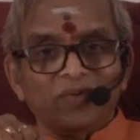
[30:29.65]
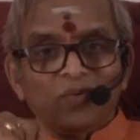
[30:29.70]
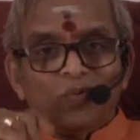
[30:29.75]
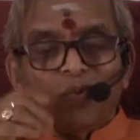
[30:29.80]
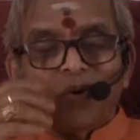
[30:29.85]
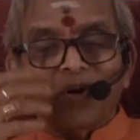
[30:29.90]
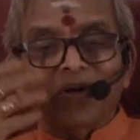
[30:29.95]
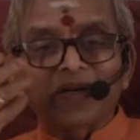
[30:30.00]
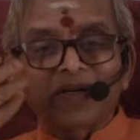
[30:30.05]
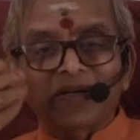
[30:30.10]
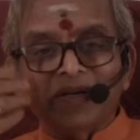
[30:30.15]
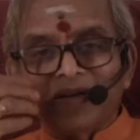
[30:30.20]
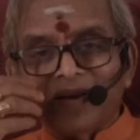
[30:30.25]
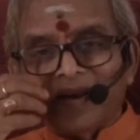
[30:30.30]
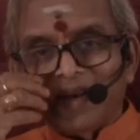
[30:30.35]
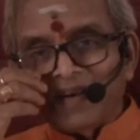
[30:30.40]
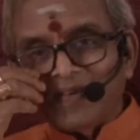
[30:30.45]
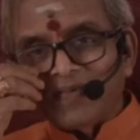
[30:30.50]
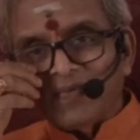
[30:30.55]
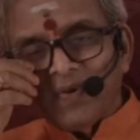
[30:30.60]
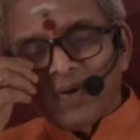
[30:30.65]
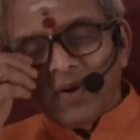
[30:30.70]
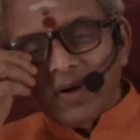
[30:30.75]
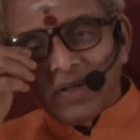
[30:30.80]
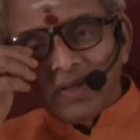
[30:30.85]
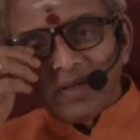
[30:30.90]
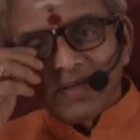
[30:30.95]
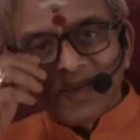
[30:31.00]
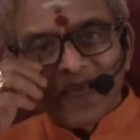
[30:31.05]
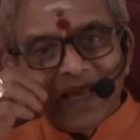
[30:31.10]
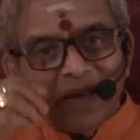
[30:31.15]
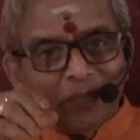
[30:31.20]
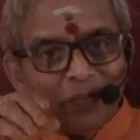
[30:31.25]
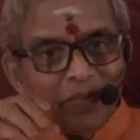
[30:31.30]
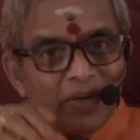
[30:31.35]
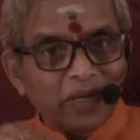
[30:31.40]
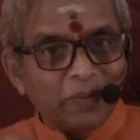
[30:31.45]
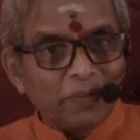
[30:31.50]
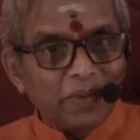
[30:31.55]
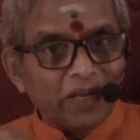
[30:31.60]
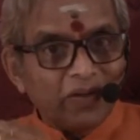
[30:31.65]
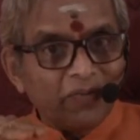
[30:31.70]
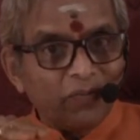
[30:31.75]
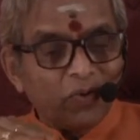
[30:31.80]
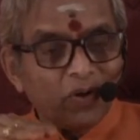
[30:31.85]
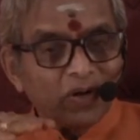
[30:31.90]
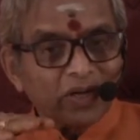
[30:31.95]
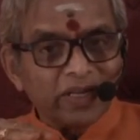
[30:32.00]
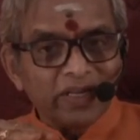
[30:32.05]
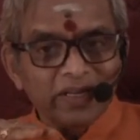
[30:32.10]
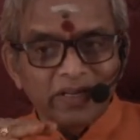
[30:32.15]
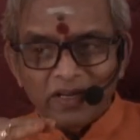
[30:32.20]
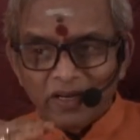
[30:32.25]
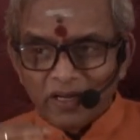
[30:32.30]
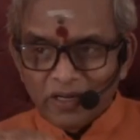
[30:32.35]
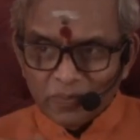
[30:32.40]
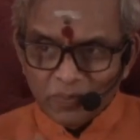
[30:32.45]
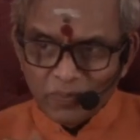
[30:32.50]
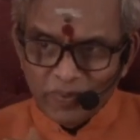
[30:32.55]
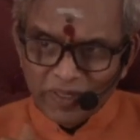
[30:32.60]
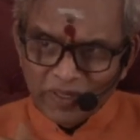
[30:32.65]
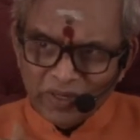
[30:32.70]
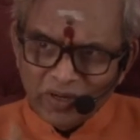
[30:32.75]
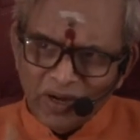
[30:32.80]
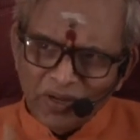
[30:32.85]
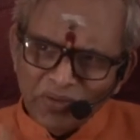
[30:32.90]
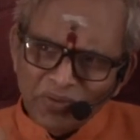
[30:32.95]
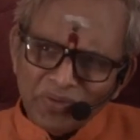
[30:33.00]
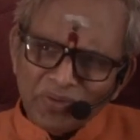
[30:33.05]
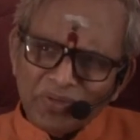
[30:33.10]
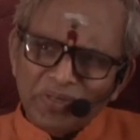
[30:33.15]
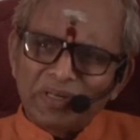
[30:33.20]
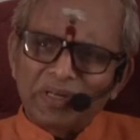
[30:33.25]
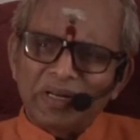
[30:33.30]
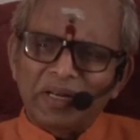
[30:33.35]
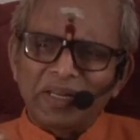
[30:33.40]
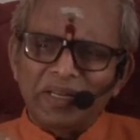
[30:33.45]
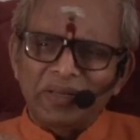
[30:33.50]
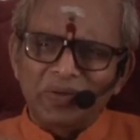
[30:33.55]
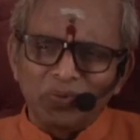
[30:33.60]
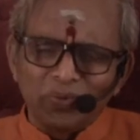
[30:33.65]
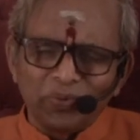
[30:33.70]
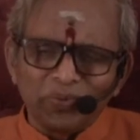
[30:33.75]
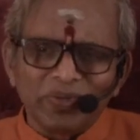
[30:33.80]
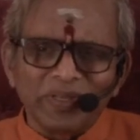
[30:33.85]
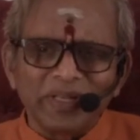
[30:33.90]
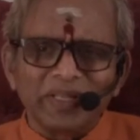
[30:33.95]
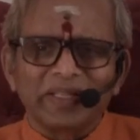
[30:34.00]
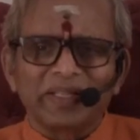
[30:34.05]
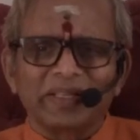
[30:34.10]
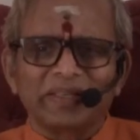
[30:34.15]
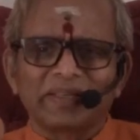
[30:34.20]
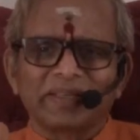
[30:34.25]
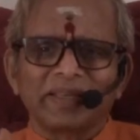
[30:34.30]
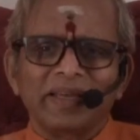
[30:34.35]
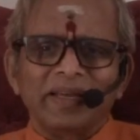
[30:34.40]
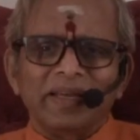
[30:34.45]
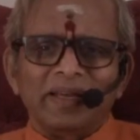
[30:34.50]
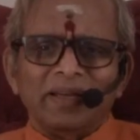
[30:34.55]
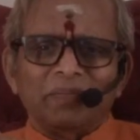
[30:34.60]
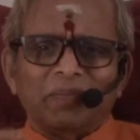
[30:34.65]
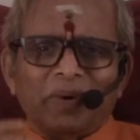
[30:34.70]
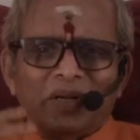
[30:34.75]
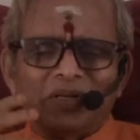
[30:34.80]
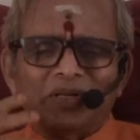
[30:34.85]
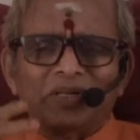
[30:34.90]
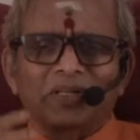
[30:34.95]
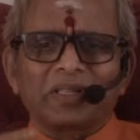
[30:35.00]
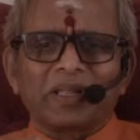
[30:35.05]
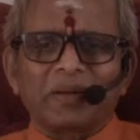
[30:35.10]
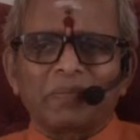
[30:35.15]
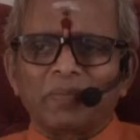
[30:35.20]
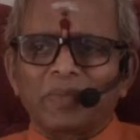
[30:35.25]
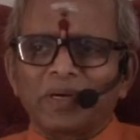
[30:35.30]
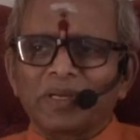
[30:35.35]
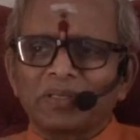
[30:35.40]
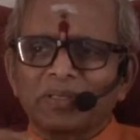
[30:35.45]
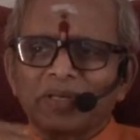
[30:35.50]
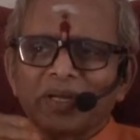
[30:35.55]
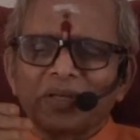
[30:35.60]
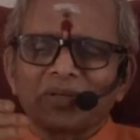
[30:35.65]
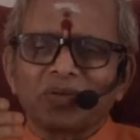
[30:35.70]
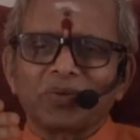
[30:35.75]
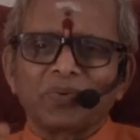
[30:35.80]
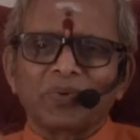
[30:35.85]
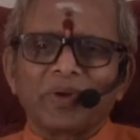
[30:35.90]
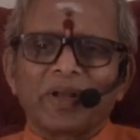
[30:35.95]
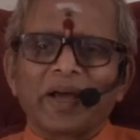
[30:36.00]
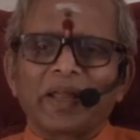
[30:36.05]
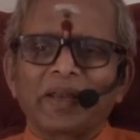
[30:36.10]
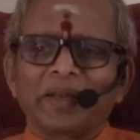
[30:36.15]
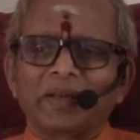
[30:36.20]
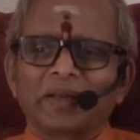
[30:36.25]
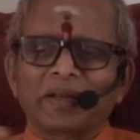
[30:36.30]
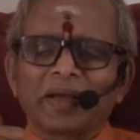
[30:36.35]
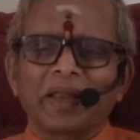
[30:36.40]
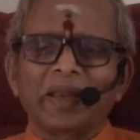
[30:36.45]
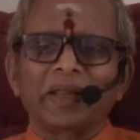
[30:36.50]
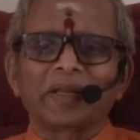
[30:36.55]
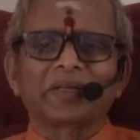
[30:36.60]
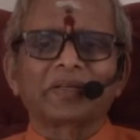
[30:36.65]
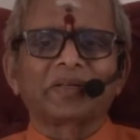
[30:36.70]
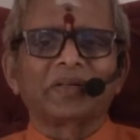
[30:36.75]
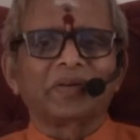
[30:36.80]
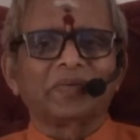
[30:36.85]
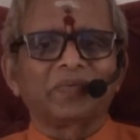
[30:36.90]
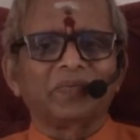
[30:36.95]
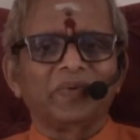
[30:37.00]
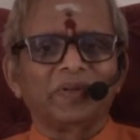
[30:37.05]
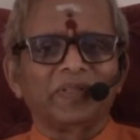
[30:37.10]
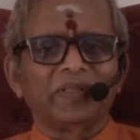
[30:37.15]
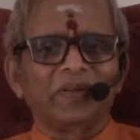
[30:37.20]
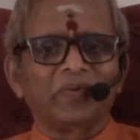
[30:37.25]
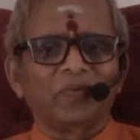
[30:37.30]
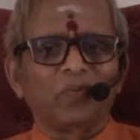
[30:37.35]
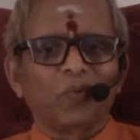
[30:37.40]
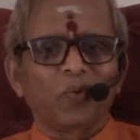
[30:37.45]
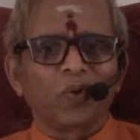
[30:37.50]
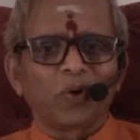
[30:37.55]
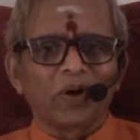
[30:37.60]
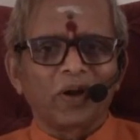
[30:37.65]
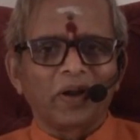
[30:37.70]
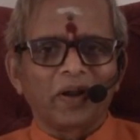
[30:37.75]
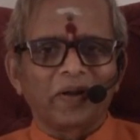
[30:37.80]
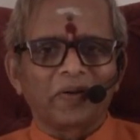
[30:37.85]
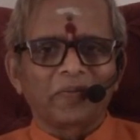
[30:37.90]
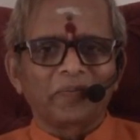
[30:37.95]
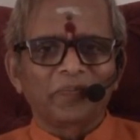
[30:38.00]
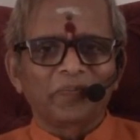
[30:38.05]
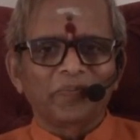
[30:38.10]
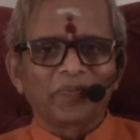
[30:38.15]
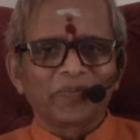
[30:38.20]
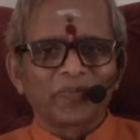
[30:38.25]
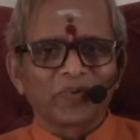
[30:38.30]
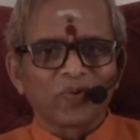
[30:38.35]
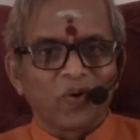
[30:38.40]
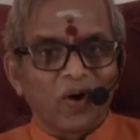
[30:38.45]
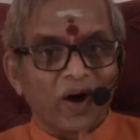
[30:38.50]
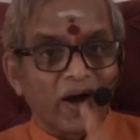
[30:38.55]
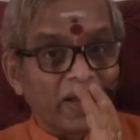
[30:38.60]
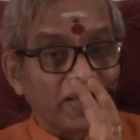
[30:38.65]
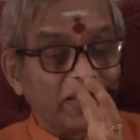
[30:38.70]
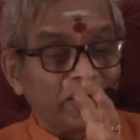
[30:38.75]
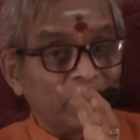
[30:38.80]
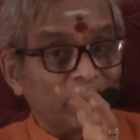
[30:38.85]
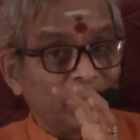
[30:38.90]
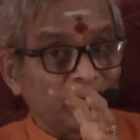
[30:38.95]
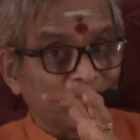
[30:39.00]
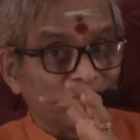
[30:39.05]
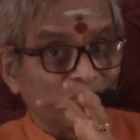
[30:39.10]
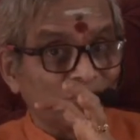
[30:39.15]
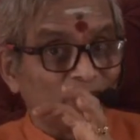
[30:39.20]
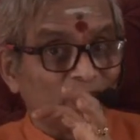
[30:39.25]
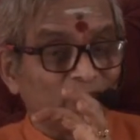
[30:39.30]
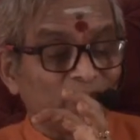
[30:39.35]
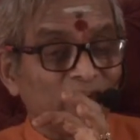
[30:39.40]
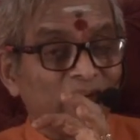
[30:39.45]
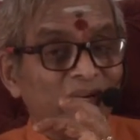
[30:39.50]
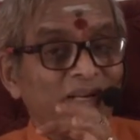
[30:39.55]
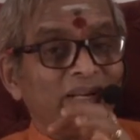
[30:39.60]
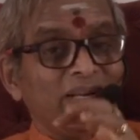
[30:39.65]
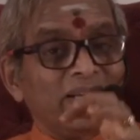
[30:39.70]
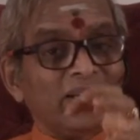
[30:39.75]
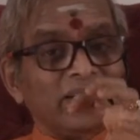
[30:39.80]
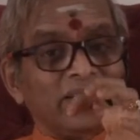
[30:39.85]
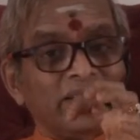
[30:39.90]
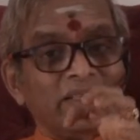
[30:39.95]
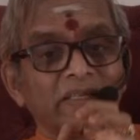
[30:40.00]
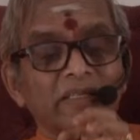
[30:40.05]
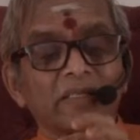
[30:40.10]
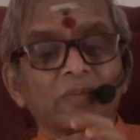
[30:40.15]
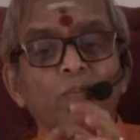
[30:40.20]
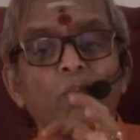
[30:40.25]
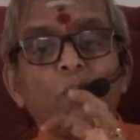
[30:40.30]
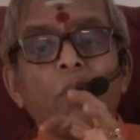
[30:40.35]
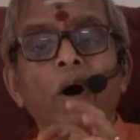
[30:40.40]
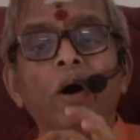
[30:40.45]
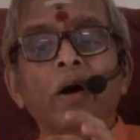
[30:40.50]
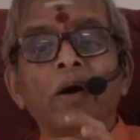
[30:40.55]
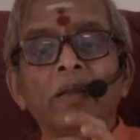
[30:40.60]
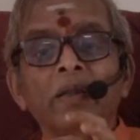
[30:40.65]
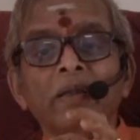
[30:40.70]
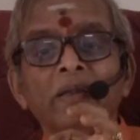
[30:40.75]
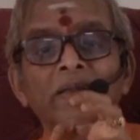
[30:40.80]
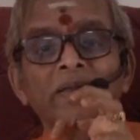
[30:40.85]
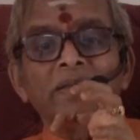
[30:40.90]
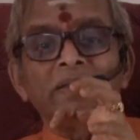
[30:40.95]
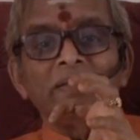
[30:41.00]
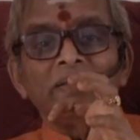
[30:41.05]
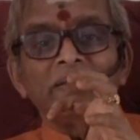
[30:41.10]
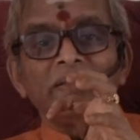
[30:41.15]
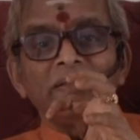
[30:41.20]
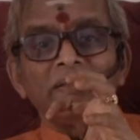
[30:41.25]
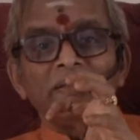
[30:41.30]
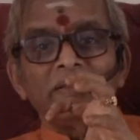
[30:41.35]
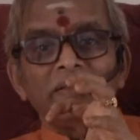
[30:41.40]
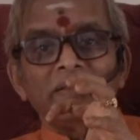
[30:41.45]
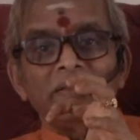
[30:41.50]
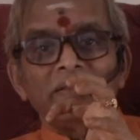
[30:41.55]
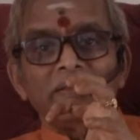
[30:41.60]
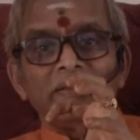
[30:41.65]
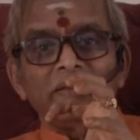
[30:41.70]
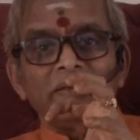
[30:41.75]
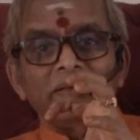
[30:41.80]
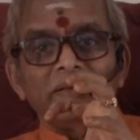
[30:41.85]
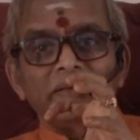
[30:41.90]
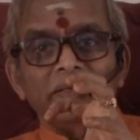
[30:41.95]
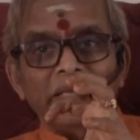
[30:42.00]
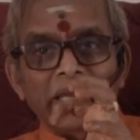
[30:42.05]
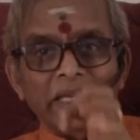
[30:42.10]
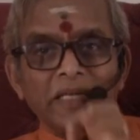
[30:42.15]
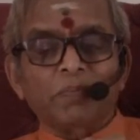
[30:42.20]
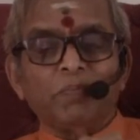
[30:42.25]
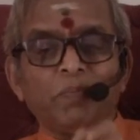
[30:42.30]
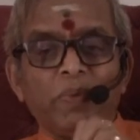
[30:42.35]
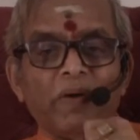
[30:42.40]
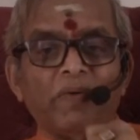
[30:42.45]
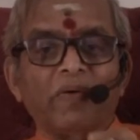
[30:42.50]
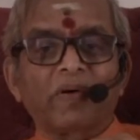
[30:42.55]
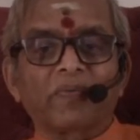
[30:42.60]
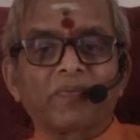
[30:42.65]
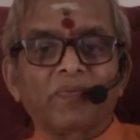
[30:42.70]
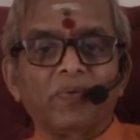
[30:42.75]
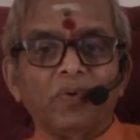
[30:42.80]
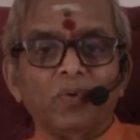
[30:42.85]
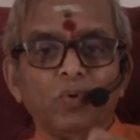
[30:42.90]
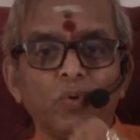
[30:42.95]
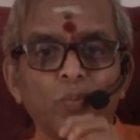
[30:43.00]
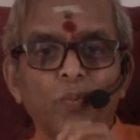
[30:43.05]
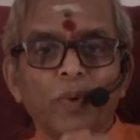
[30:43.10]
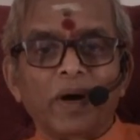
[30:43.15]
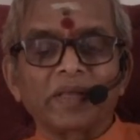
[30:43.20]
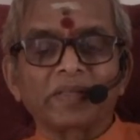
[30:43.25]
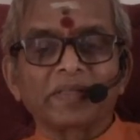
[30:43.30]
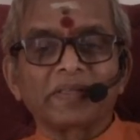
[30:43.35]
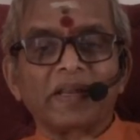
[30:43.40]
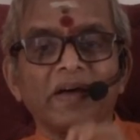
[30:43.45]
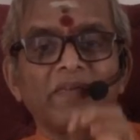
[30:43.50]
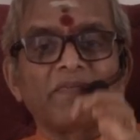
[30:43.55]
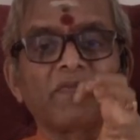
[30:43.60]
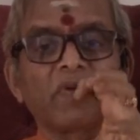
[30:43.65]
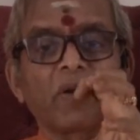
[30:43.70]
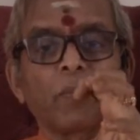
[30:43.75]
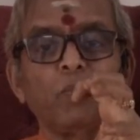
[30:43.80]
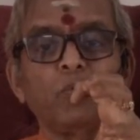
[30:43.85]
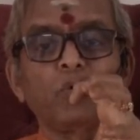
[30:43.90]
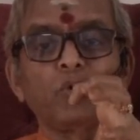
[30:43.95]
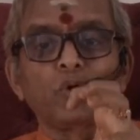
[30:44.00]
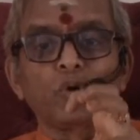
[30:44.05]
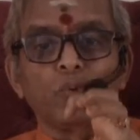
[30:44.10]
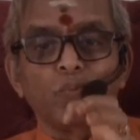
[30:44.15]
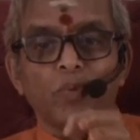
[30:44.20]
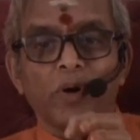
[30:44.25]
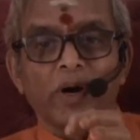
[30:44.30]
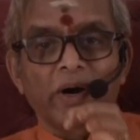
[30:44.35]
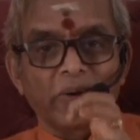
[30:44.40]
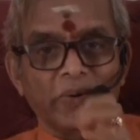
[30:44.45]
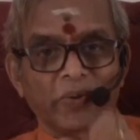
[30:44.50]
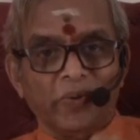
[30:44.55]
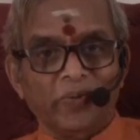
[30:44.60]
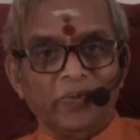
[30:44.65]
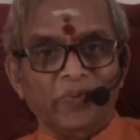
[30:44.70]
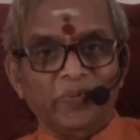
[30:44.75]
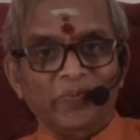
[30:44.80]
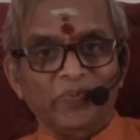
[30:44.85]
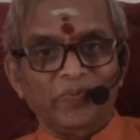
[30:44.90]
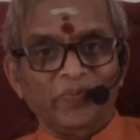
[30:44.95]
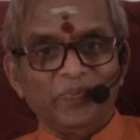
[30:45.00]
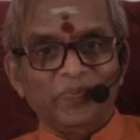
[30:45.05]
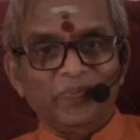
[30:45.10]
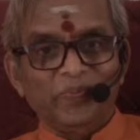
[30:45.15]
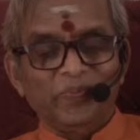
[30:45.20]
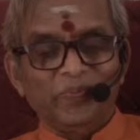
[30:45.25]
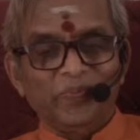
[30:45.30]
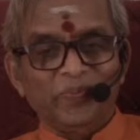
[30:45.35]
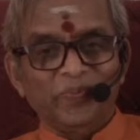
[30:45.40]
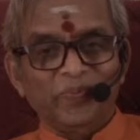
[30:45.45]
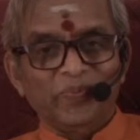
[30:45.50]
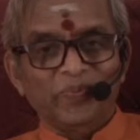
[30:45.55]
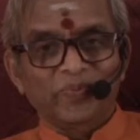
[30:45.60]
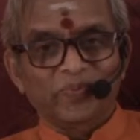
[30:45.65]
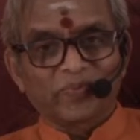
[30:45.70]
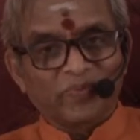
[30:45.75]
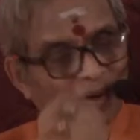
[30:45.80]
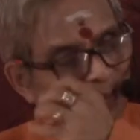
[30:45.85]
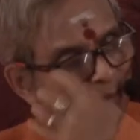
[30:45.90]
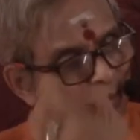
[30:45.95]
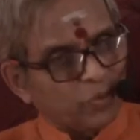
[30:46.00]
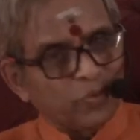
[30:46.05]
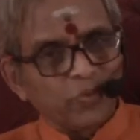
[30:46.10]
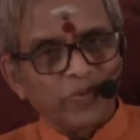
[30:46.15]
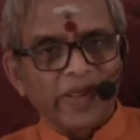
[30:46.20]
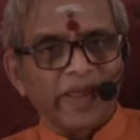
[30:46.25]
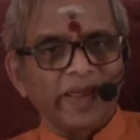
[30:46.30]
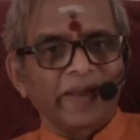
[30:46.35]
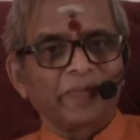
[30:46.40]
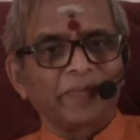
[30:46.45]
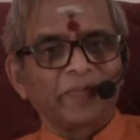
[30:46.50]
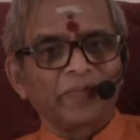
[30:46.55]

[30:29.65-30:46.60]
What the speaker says: What a great fall! I'm becoming a walking corpse by constantly using this Panchatanmatras to get connected with the world. So I need to do this small yet powerful upasana from tomorrow, from today.